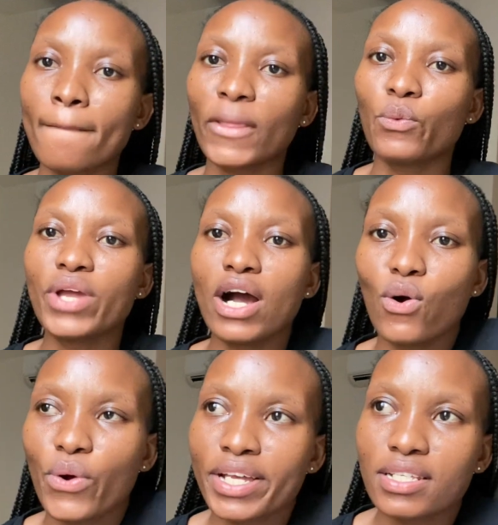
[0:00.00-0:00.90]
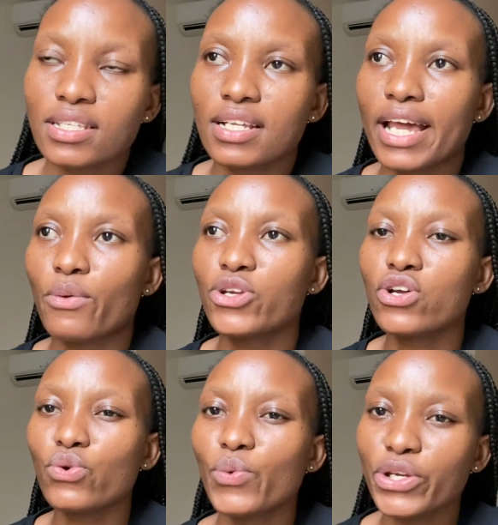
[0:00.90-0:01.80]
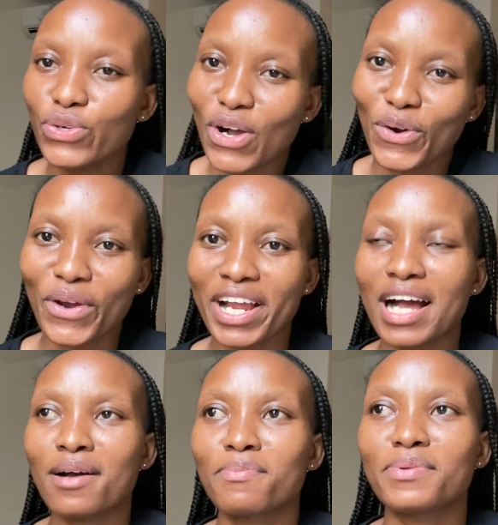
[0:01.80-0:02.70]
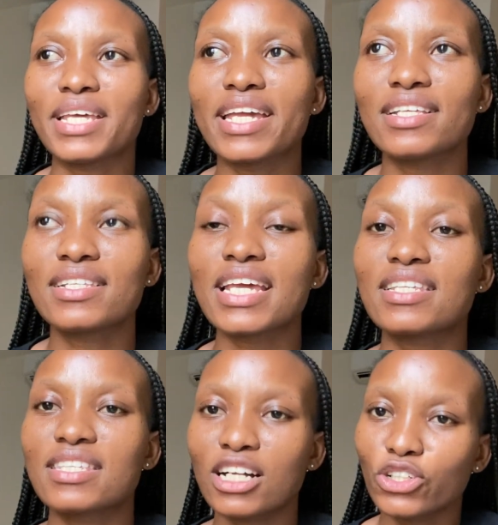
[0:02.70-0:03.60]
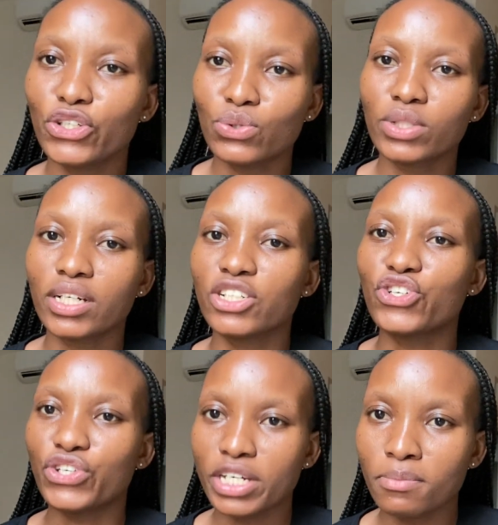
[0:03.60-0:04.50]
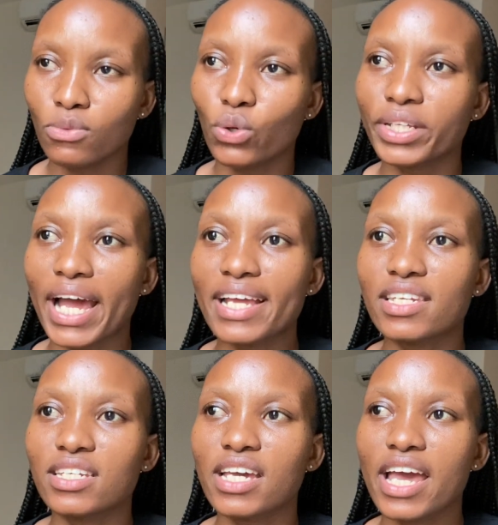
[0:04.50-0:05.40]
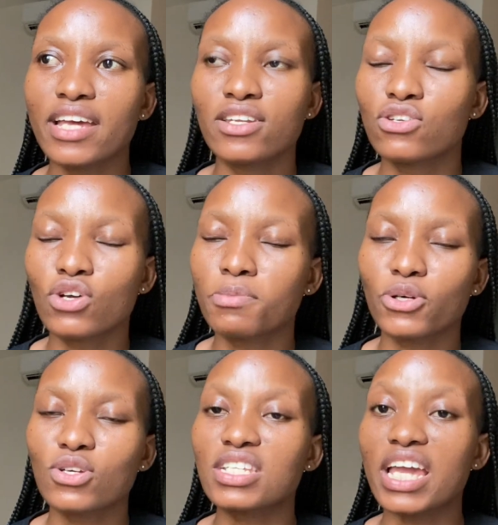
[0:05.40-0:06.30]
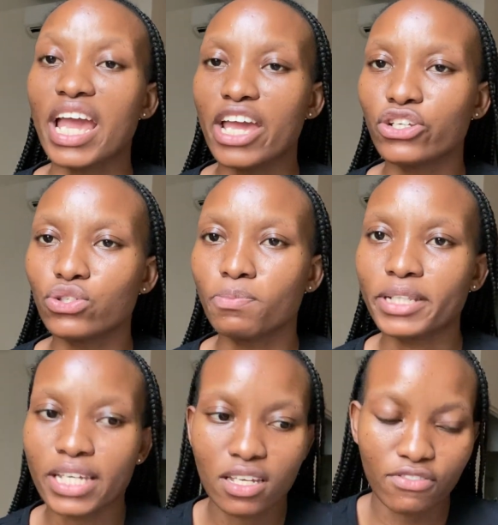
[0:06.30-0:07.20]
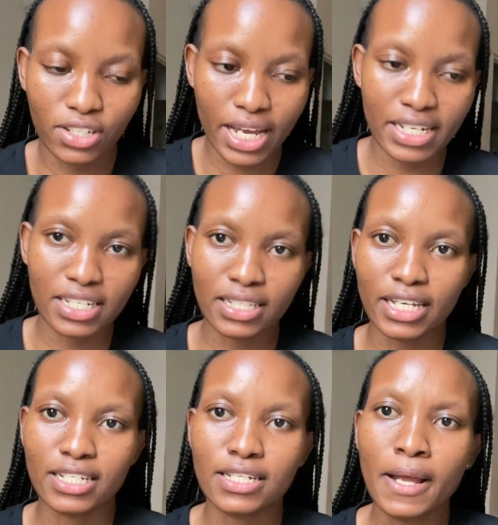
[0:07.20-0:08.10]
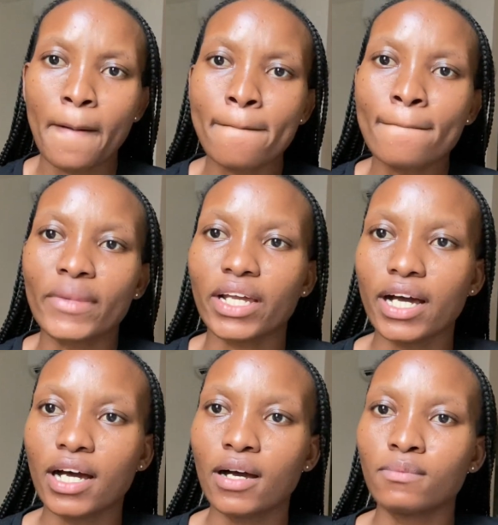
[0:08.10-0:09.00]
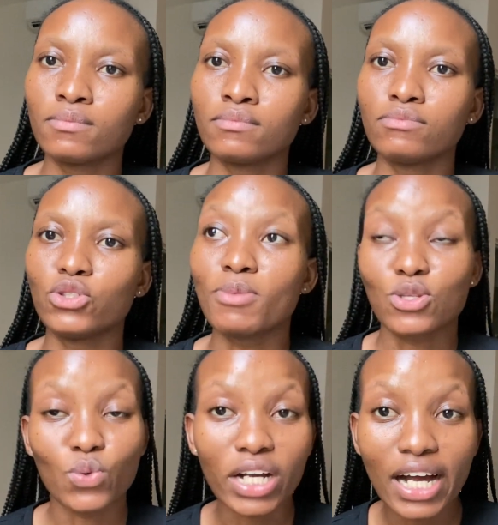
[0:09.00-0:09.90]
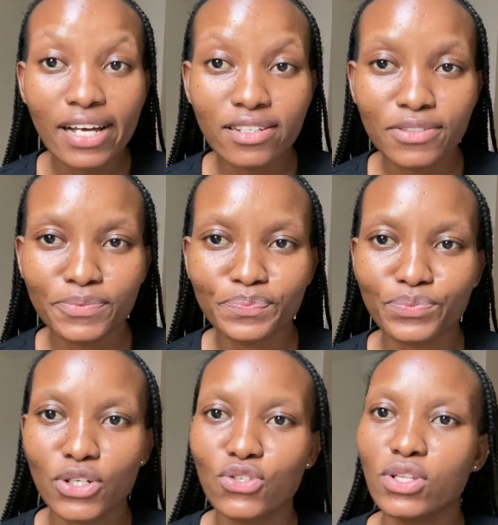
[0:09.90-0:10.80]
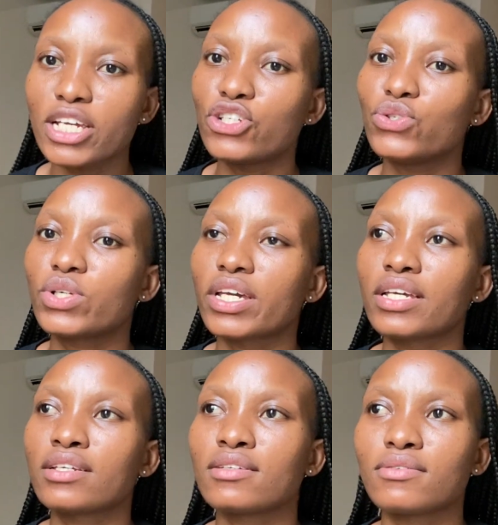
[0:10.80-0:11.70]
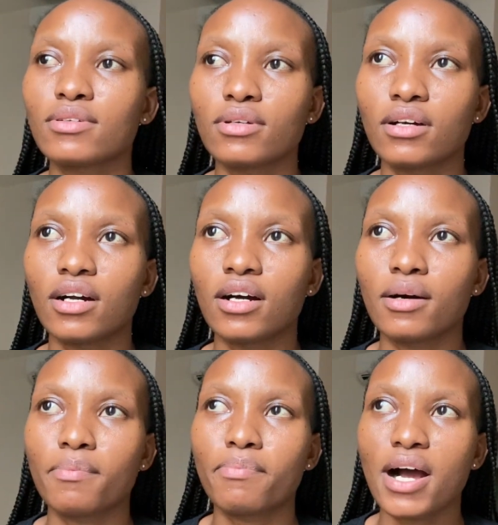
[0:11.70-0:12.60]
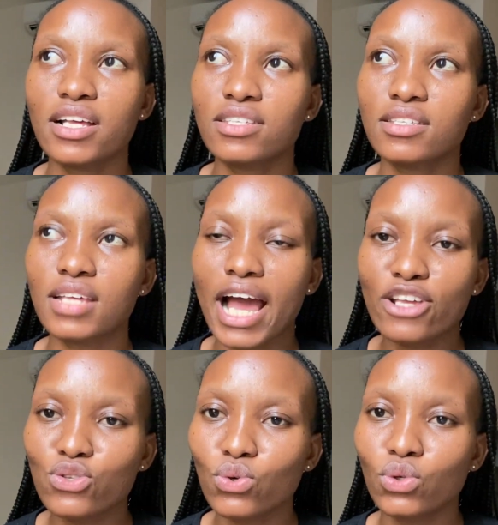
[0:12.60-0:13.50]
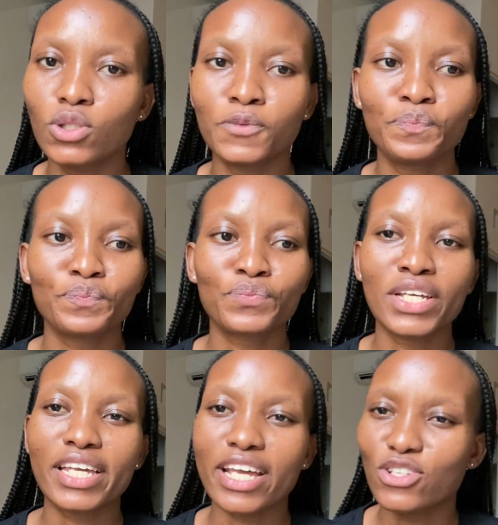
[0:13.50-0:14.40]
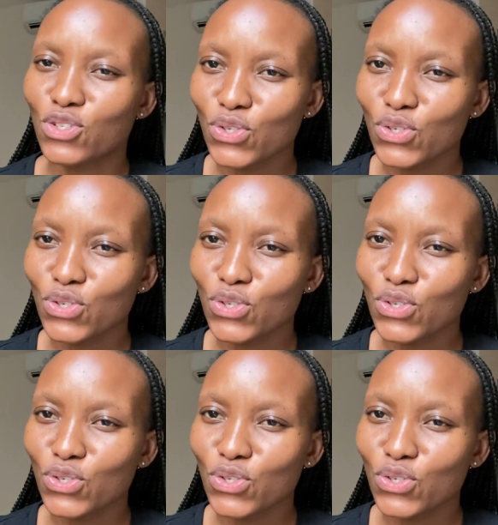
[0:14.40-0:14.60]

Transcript: we are always like, when you are growing up, they sell you the dream or the idea, and not because they hate you, but they give you the idea that you must work hard so that you can pass high school, get to